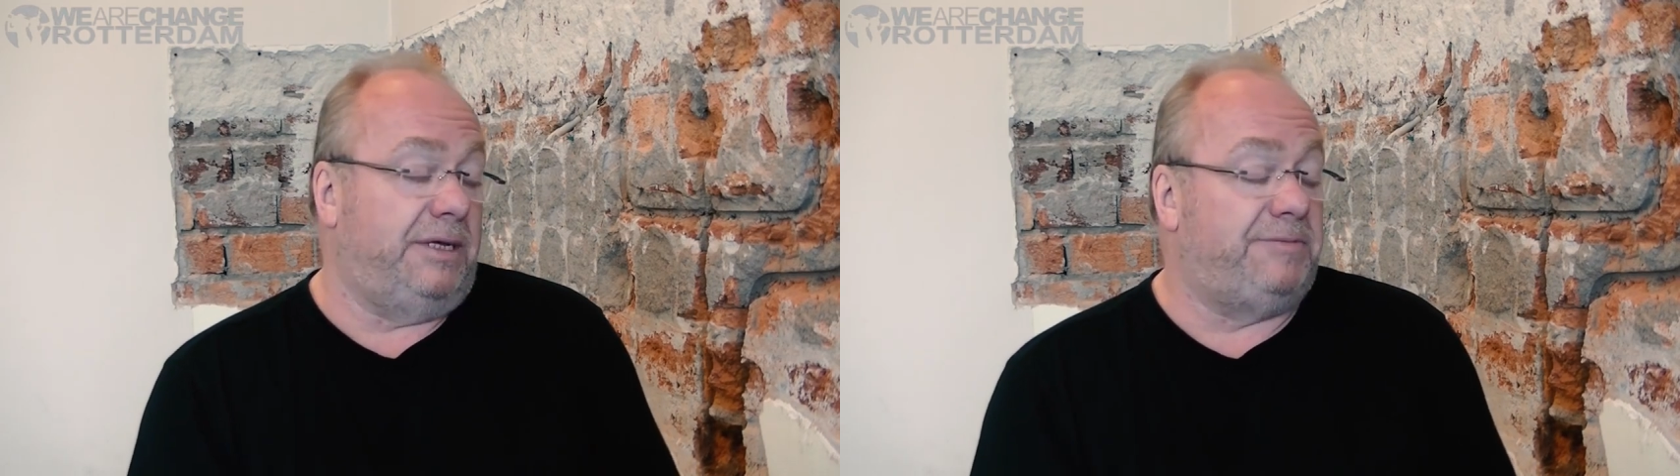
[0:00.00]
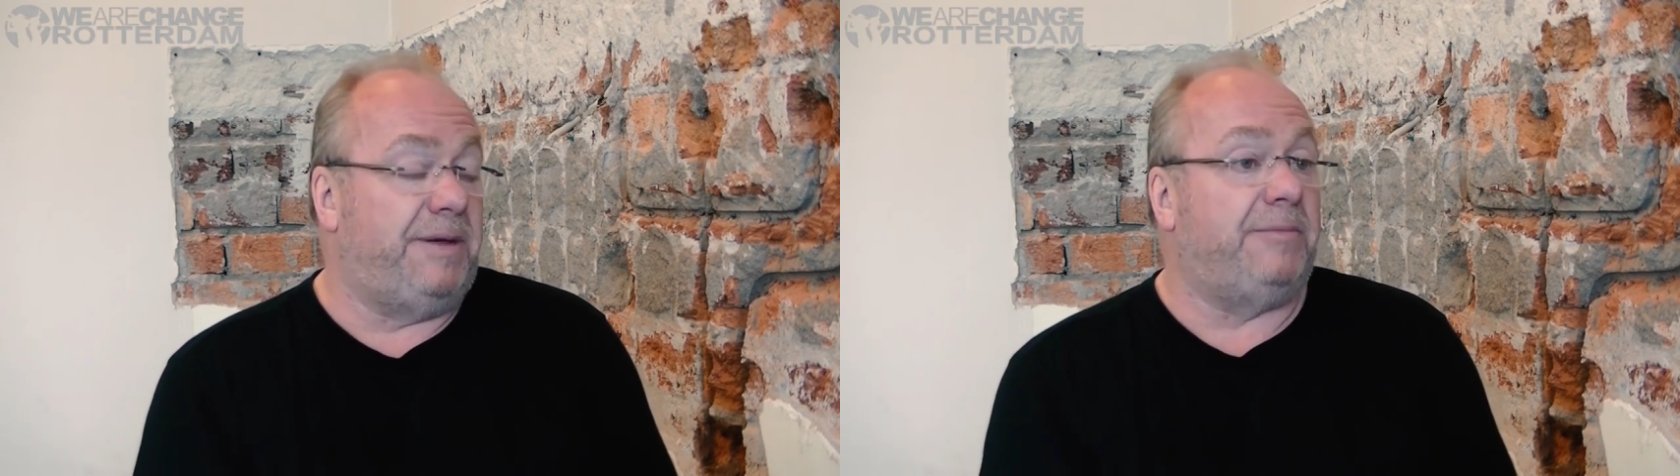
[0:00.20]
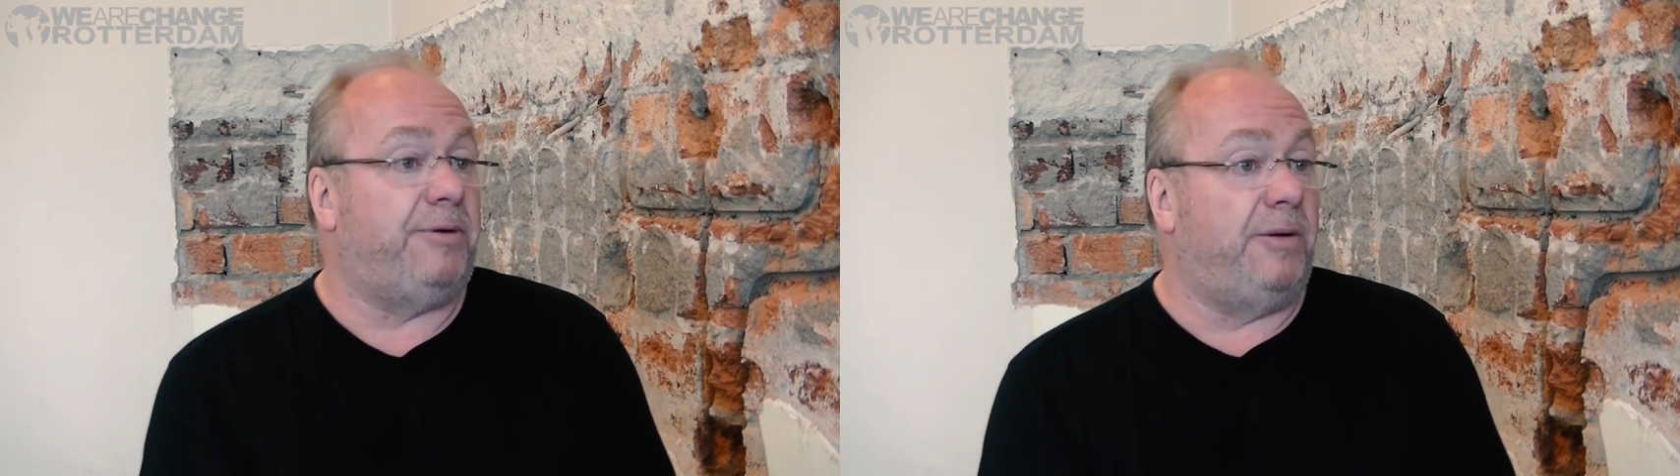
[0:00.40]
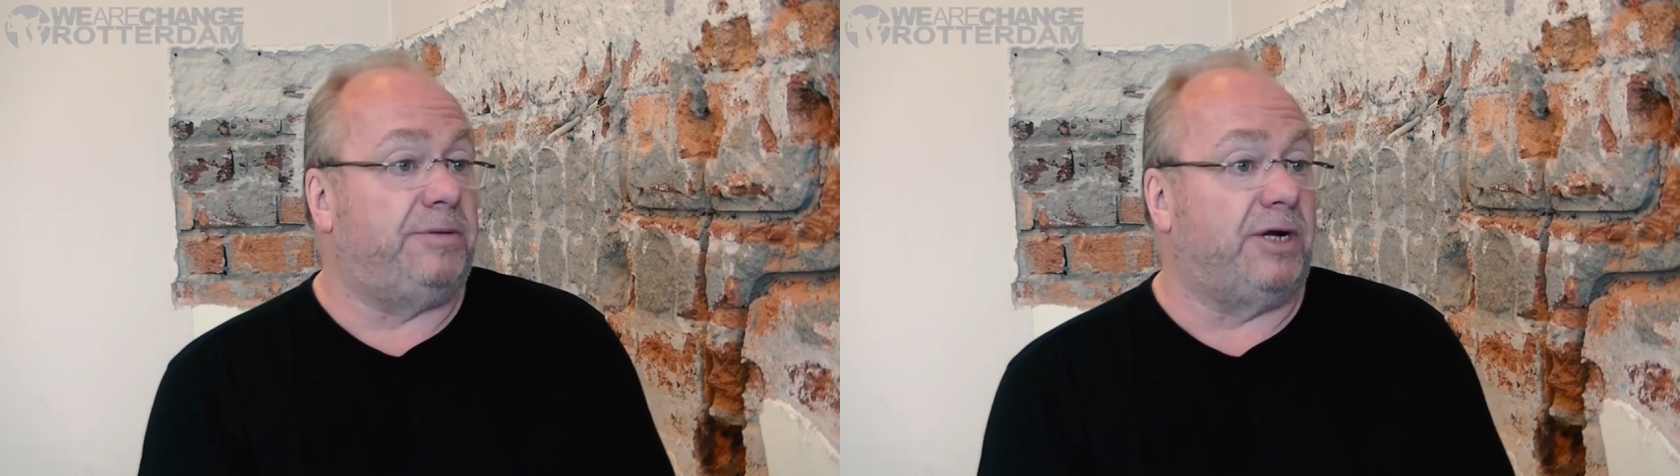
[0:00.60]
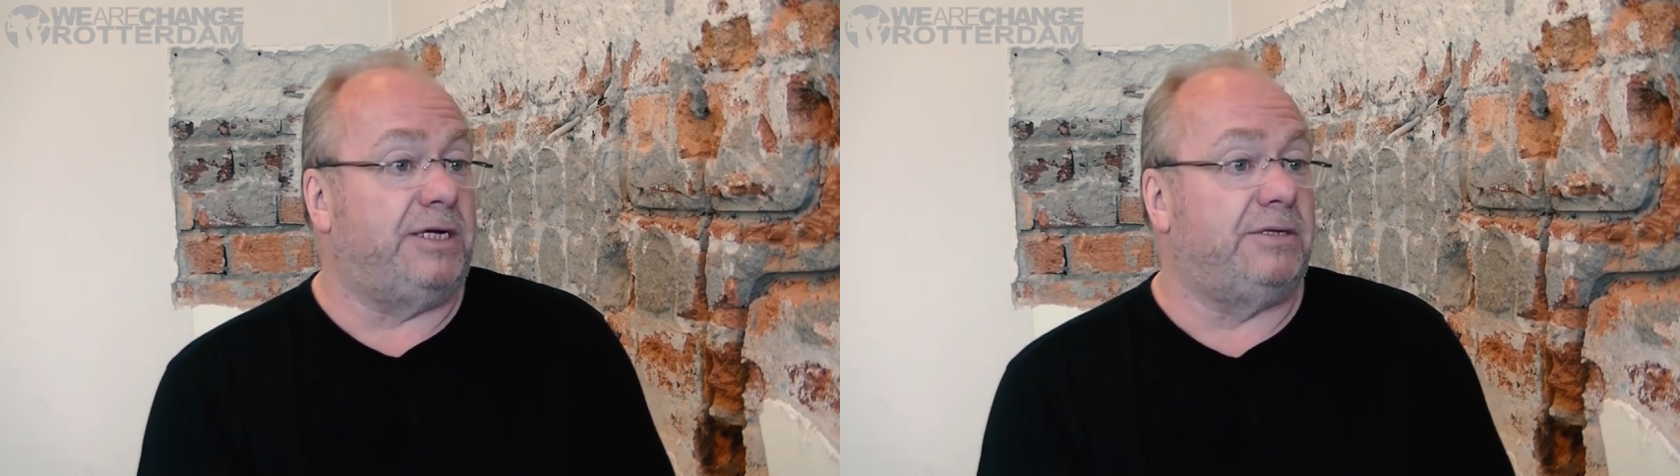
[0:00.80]
is being
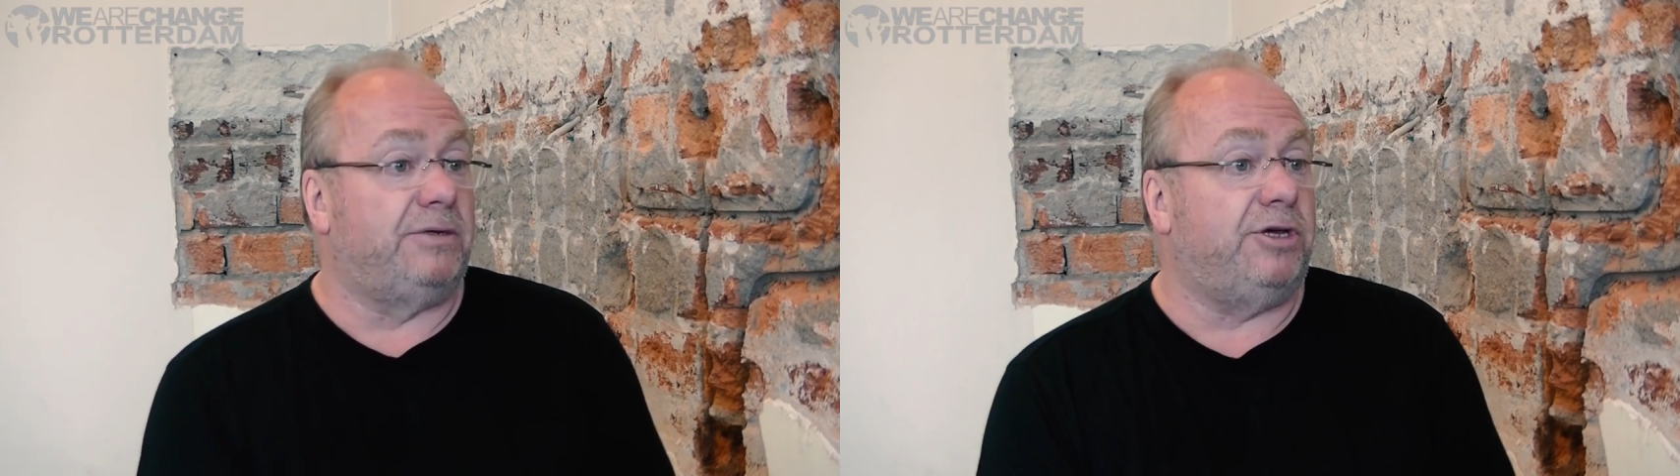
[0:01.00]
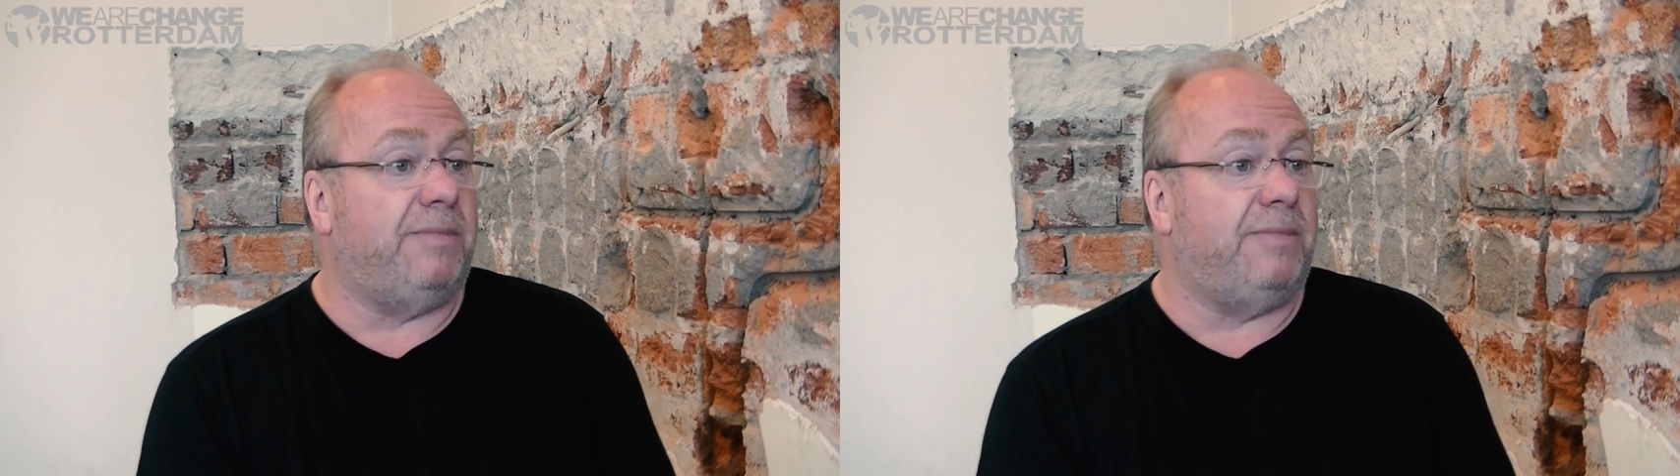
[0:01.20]
perpetrated on